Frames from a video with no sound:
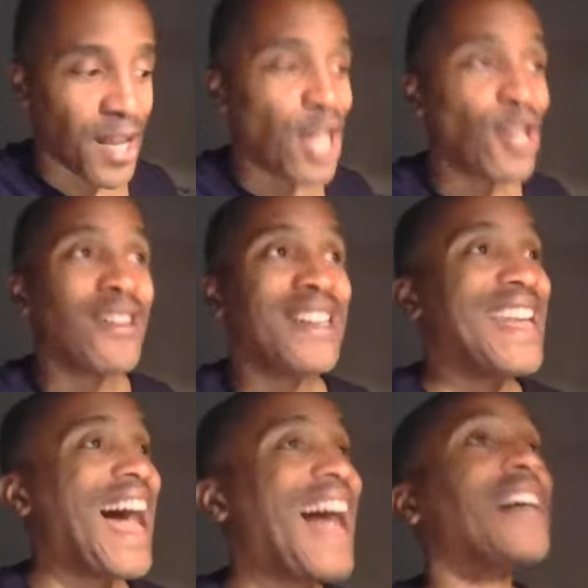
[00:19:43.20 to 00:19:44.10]
you're
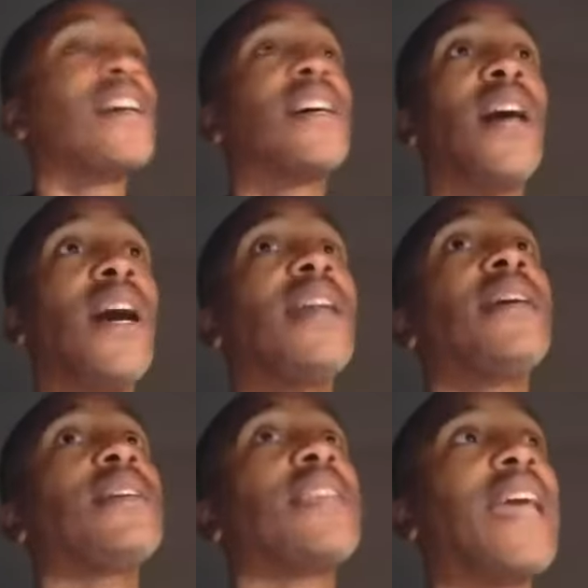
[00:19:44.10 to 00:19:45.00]
not
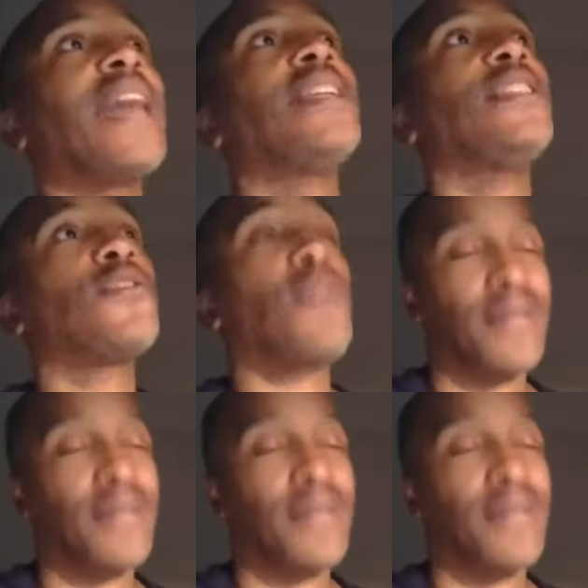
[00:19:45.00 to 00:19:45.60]
gonna get in trouble.